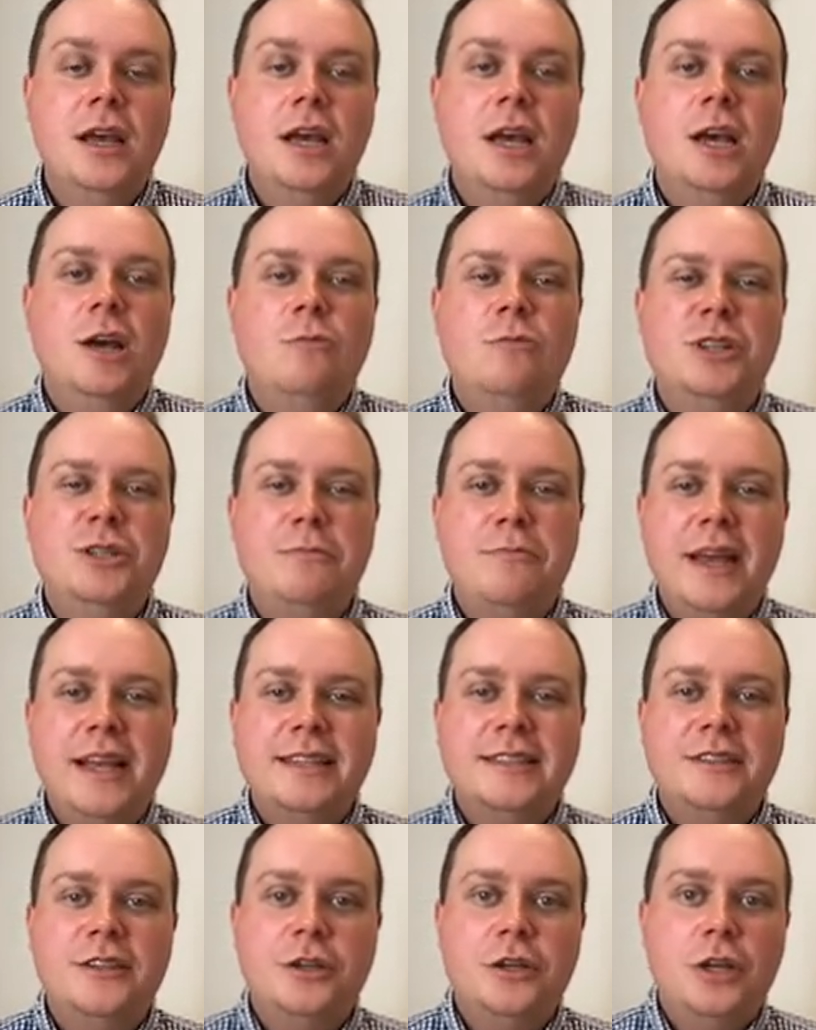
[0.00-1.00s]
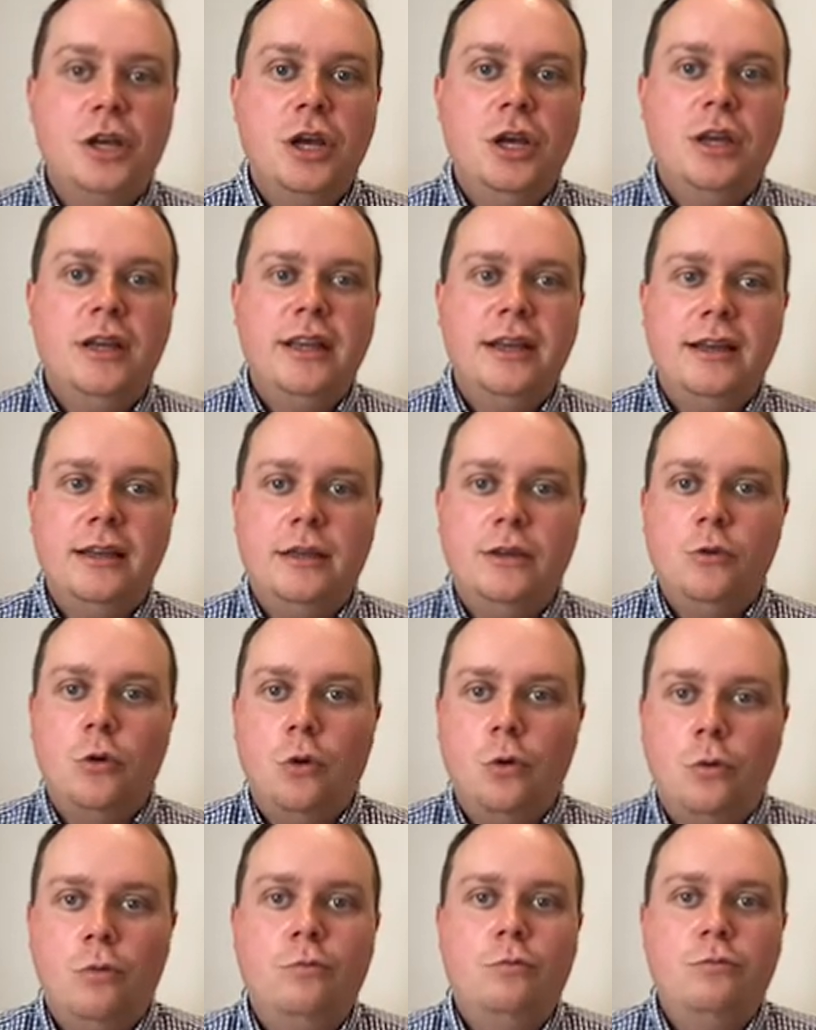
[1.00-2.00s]
which means that
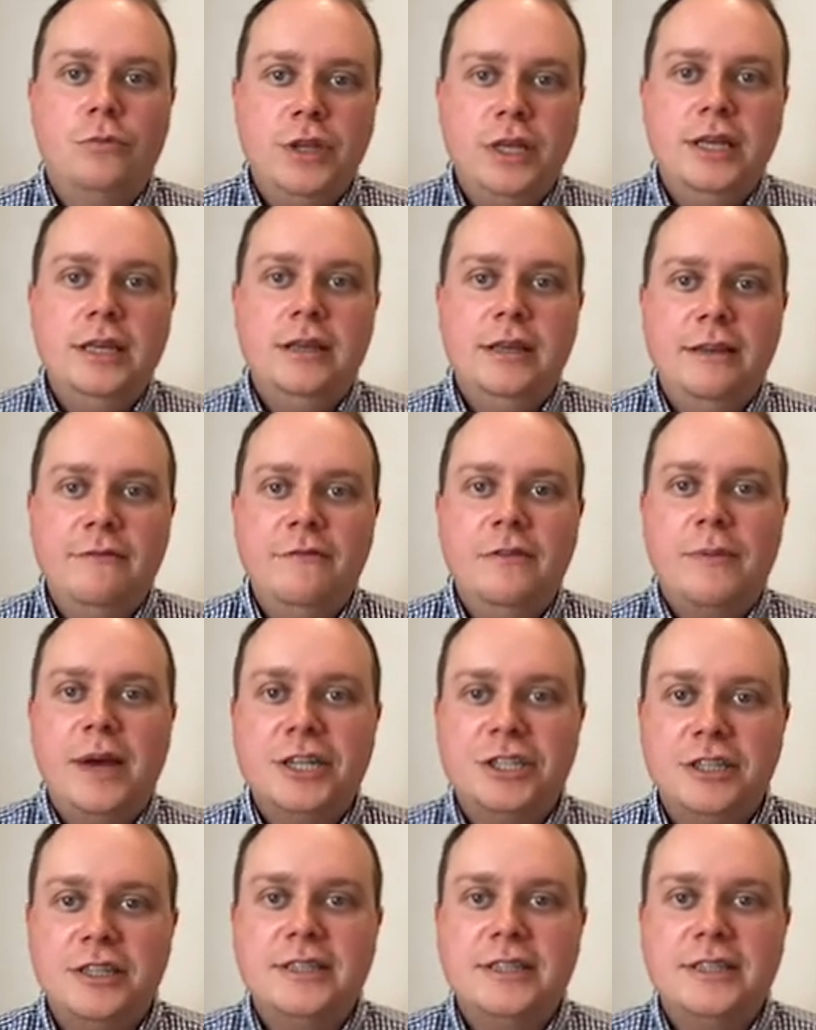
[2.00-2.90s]
the information